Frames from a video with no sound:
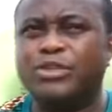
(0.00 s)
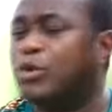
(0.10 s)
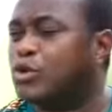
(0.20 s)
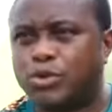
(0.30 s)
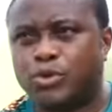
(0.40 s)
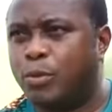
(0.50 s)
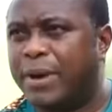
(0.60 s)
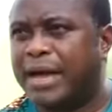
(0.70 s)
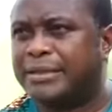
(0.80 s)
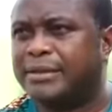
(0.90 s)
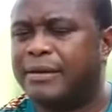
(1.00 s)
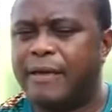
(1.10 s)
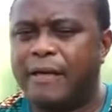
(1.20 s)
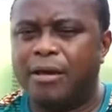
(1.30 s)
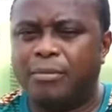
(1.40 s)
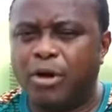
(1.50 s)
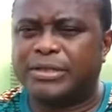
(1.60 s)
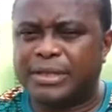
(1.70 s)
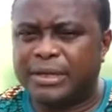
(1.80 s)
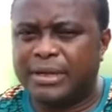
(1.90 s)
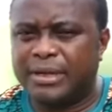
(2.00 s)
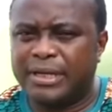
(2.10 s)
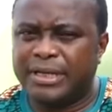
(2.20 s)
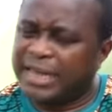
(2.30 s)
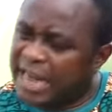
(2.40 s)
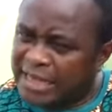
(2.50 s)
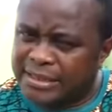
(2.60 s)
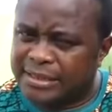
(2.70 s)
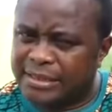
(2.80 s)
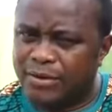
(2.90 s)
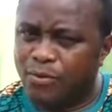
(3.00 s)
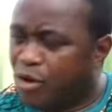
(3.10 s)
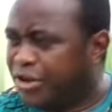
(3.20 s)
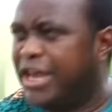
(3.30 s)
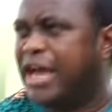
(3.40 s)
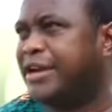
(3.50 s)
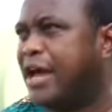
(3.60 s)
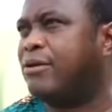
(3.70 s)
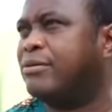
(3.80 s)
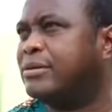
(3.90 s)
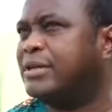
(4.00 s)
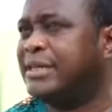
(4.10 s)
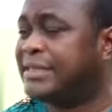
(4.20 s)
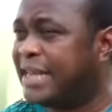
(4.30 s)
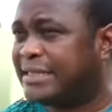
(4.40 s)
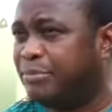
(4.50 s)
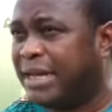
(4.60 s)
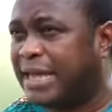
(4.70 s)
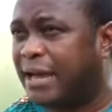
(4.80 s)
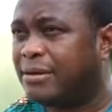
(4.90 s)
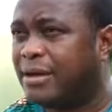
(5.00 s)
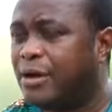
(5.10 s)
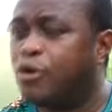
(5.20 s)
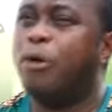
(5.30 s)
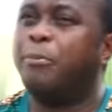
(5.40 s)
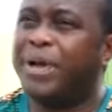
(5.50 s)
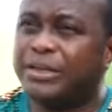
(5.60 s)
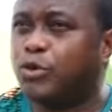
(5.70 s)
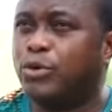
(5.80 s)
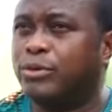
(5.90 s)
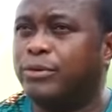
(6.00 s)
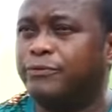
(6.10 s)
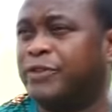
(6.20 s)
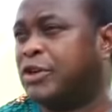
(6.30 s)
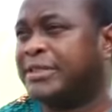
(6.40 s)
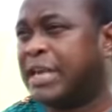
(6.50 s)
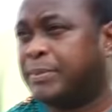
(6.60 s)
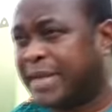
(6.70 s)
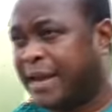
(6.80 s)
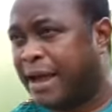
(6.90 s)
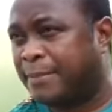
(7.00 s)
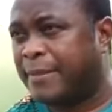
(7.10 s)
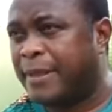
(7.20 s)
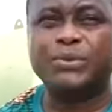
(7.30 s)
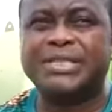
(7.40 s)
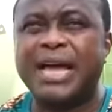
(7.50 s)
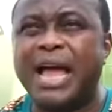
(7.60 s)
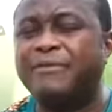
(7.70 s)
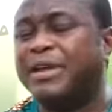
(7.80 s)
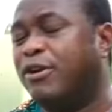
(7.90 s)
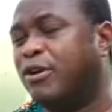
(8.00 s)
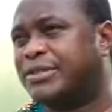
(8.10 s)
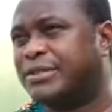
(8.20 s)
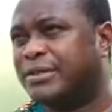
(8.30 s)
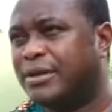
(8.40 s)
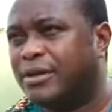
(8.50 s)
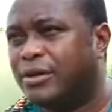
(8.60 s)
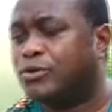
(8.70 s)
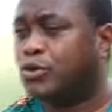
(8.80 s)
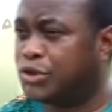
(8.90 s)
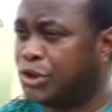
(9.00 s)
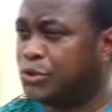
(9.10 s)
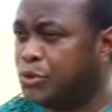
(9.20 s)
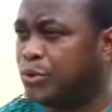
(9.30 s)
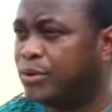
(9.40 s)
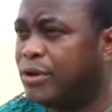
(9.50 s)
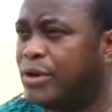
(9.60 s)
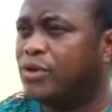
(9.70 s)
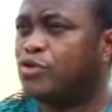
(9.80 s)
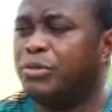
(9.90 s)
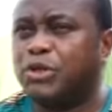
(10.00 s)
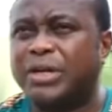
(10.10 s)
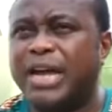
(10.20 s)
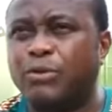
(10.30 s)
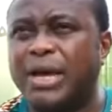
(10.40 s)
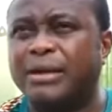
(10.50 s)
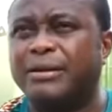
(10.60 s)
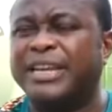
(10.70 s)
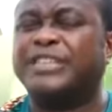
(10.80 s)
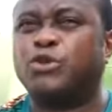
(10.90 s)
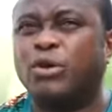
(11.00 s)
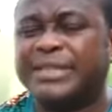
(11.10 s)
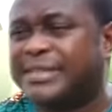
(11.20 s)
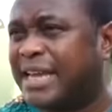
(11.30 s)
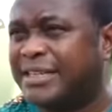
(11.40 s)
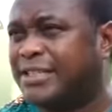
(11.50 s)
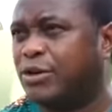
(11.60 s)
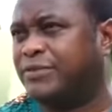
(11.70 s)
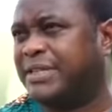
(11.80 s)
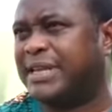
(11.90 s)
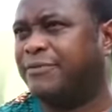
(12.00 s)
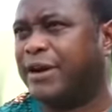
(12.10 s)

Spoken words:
No, it was so bad. But in the last 1 year now, it's getting better compared to Visionscape's era. We still have a lot to still do to make sure that we restore the sanity of this